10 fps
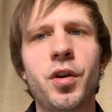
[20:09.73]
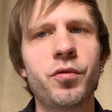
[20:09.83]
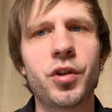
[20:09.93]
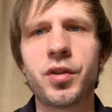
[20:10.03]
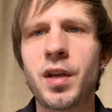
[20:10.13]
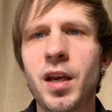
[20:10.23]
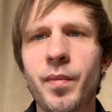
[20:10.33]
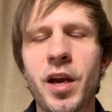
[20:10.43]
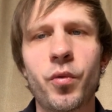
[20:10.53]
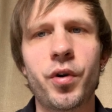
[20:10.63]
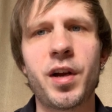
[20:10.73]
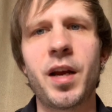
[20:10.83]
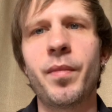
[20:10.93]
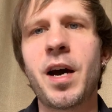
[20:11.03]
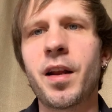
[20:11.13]
Don't just take my word. I
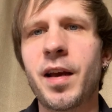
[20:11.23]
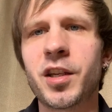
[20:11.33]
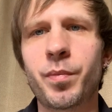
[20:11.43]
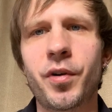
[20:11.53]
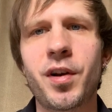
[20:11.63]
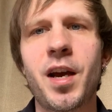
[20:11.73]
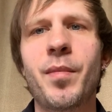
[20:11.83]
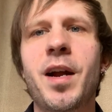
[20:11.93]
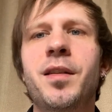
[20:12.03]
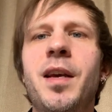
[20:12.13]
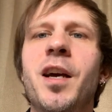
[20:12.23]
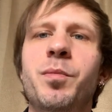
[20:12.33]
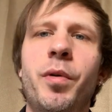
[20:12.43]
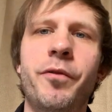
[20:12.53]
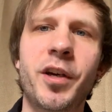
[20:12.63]
am not an expert. I'm not a tax
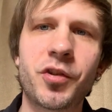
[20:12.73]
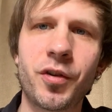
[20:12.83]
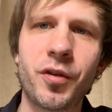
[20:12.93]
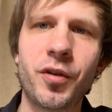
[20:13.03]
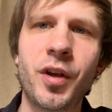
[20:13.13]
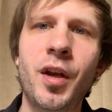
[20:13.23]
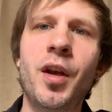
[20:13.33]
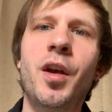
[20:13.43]
professional.